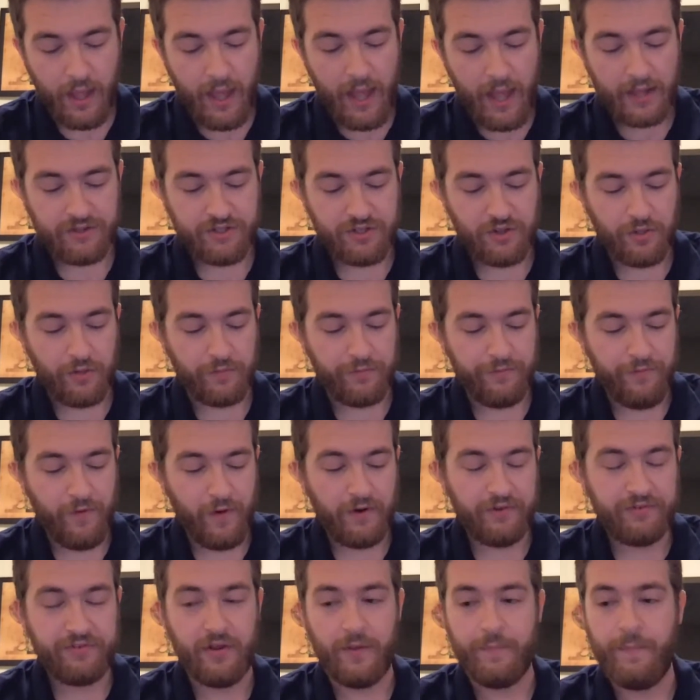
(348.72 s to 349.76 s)
And so the
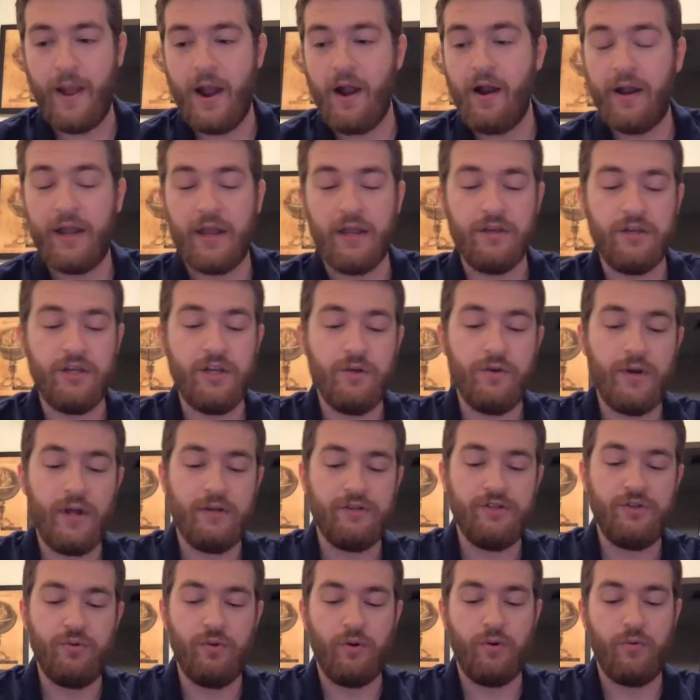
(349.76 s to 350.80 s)
first American
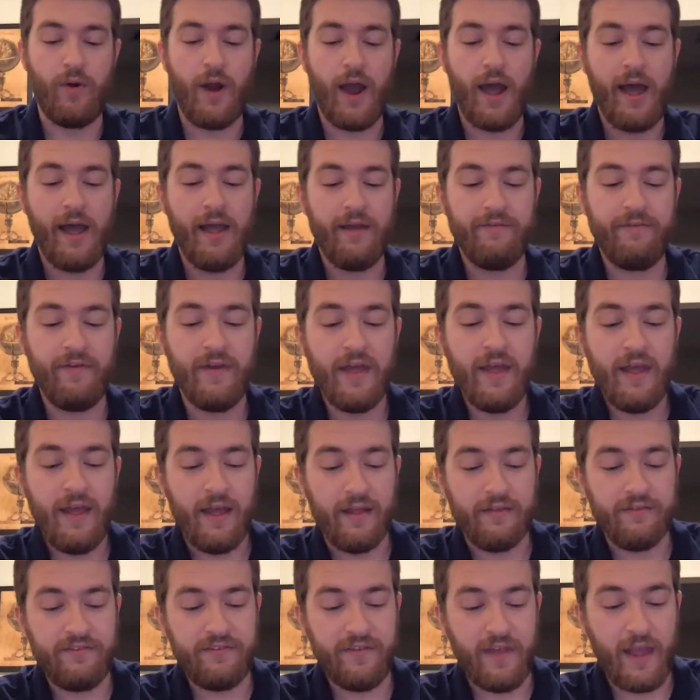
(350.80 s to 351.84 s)
unit to arrive
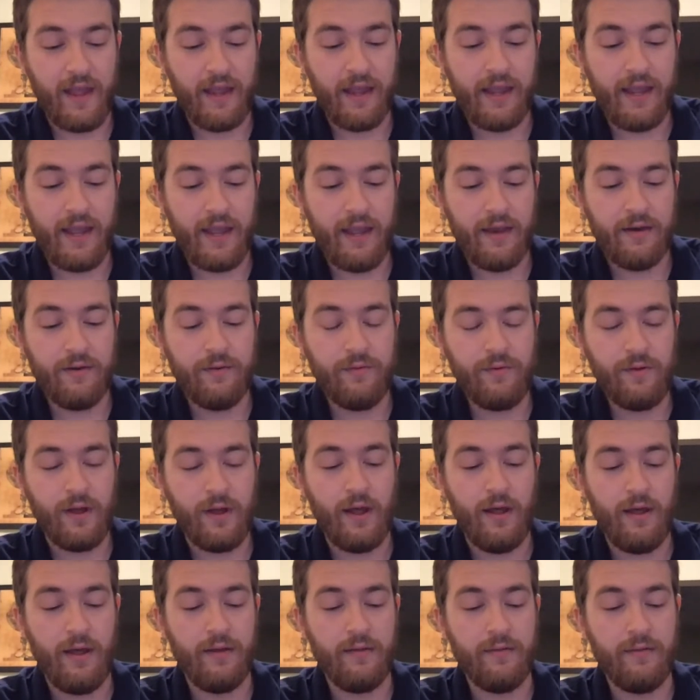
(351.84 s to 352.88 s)
in Sangin,
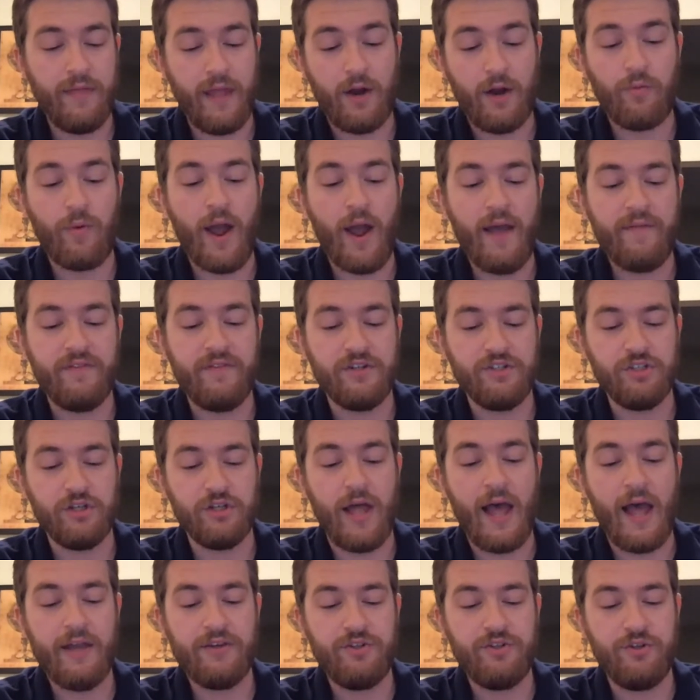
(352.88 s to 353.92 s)
uh, they arrived in
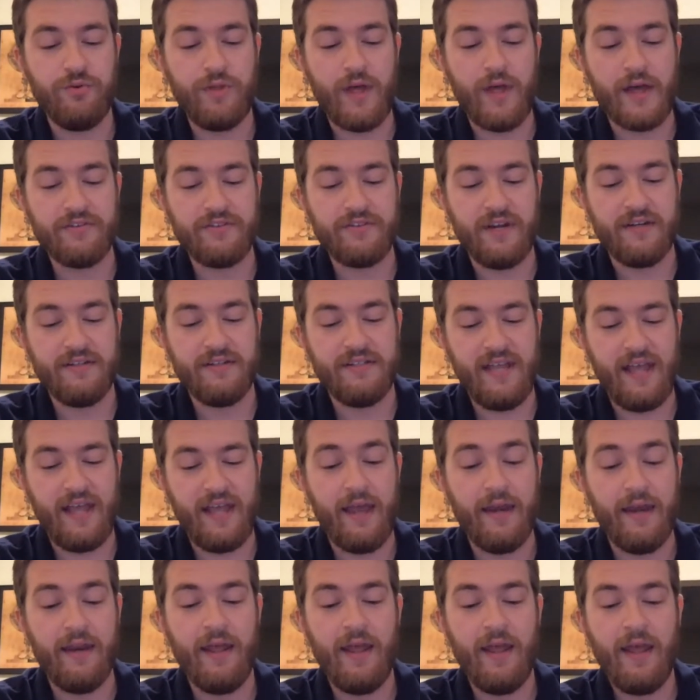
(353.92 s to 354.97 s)
July
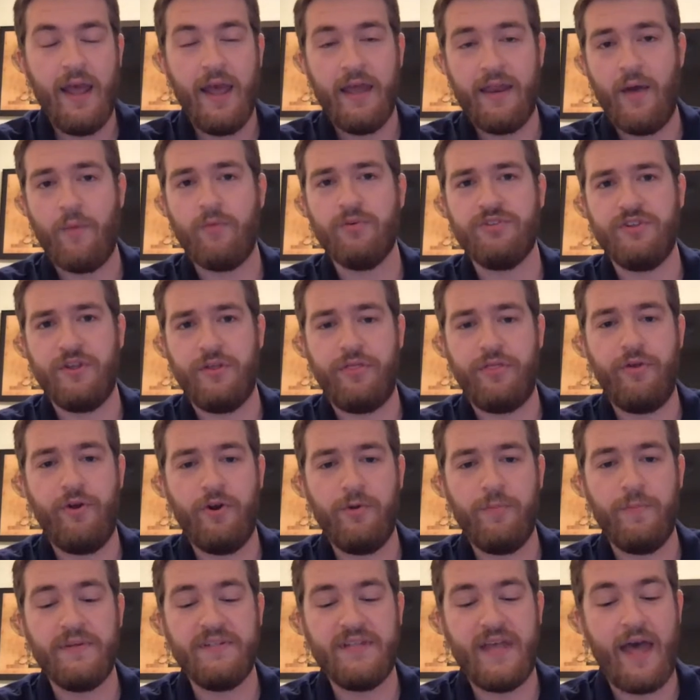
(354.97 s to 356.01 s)
2010, and that was the
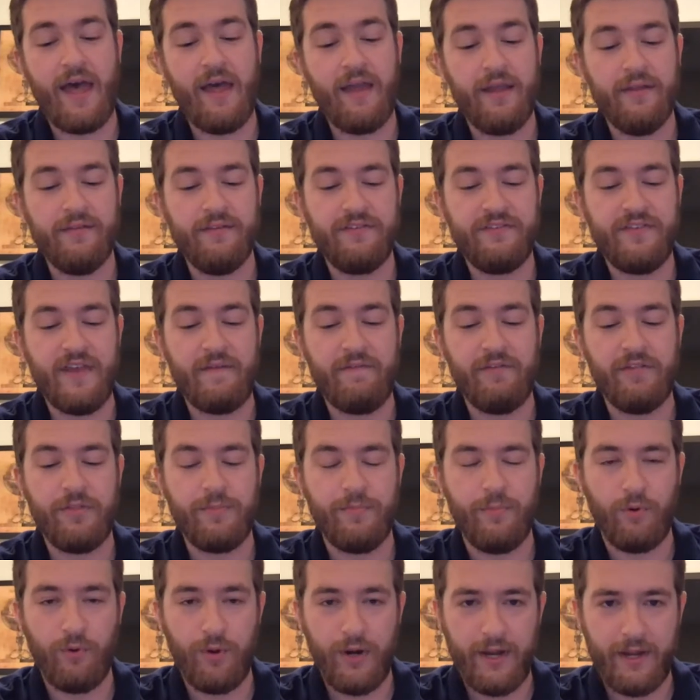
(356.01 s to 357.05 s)
3rd Battalion,
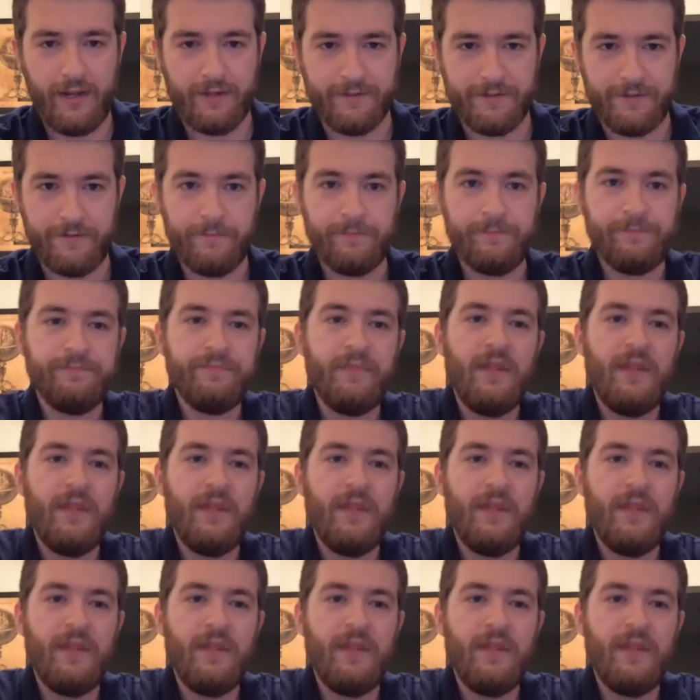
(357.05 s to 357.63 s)
7th Marines.